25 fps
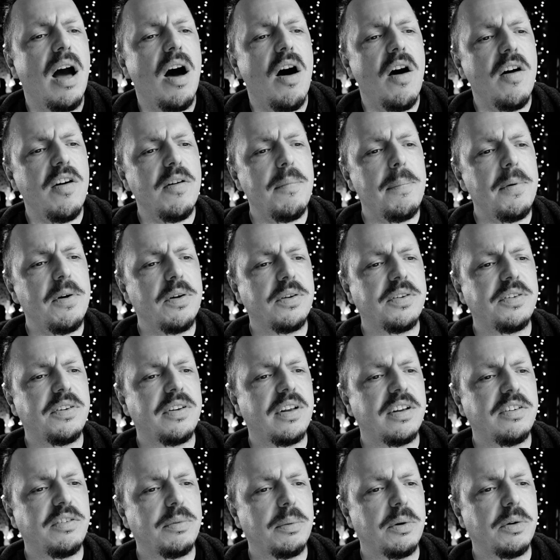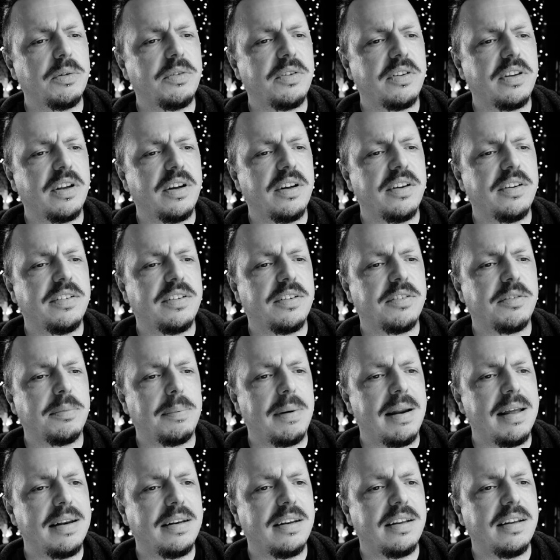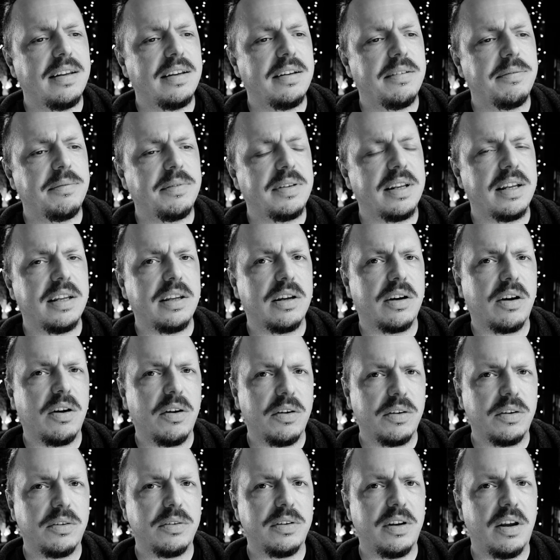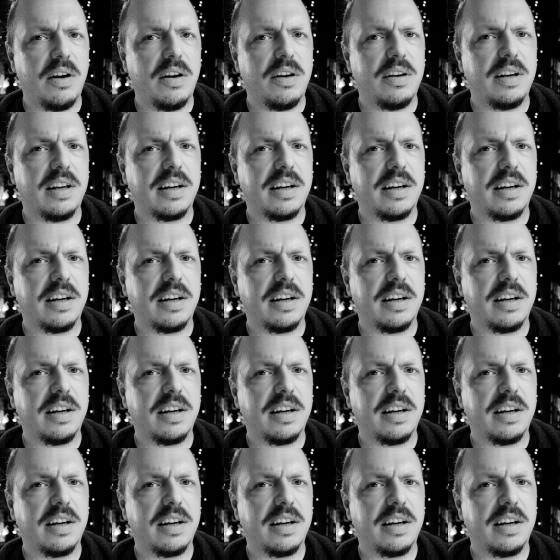Other books, I suppose there's plenty that you could go down.